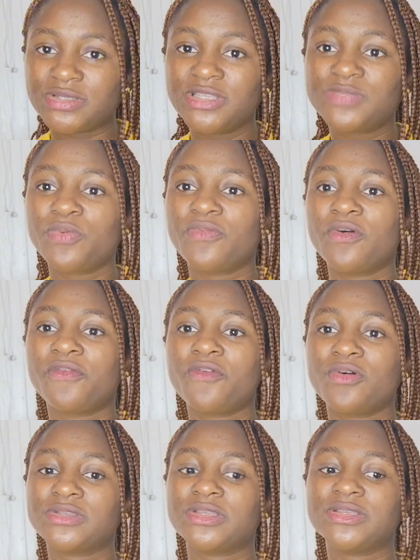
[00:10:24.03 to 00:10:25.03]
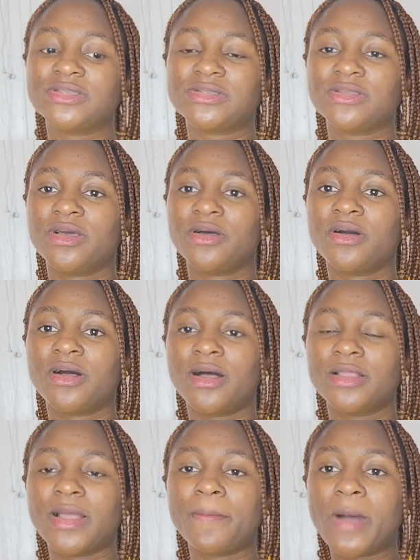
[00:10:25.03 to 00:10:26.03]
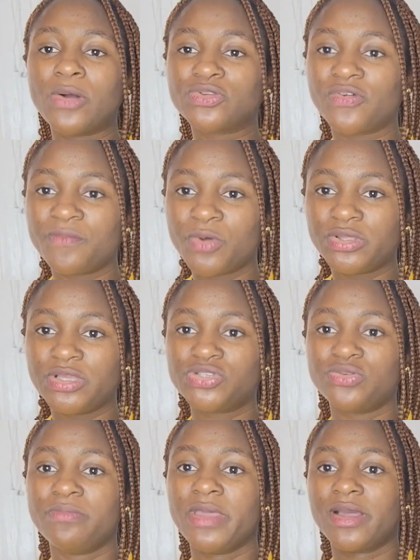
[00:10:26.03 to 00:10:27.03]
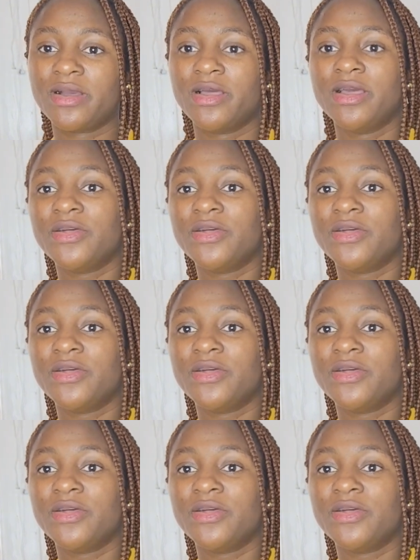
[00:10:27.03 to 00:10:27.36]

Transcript: This proof of funds is an amount of money to make